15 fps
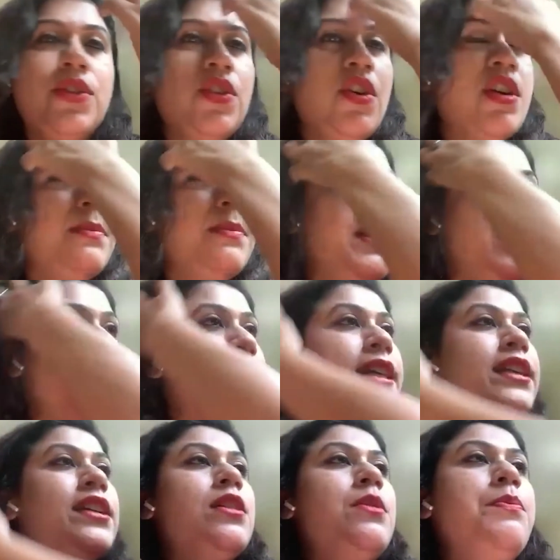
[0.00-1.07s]
to talk about
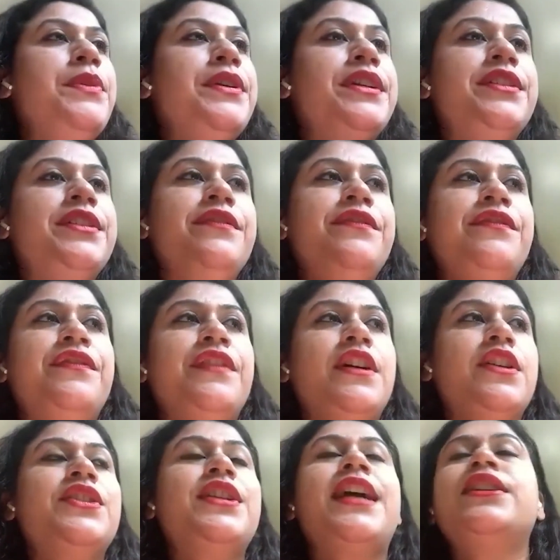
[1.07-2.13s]
their competitive
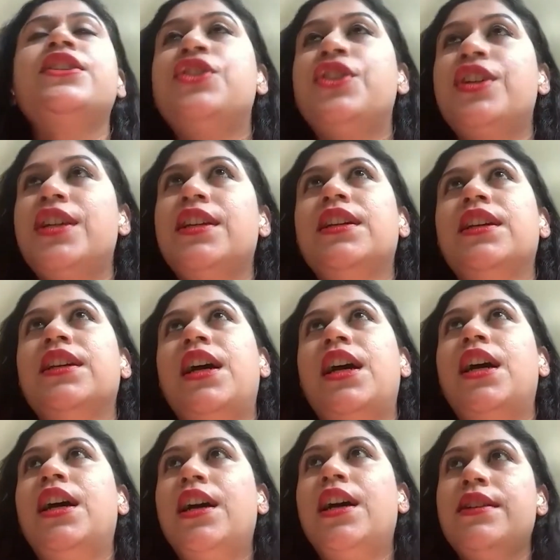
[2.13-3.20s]
strategy.
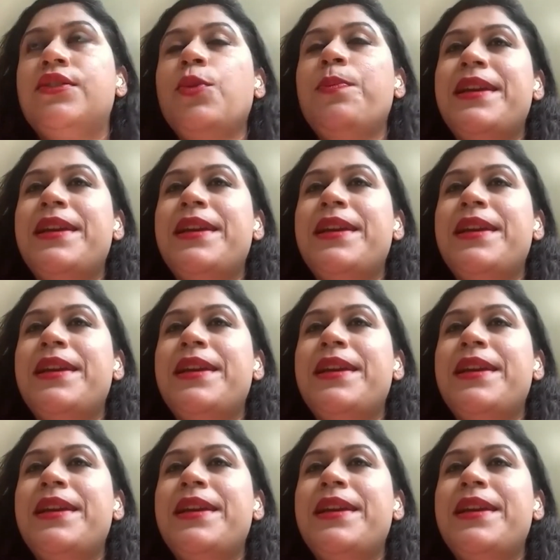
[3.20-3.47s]
So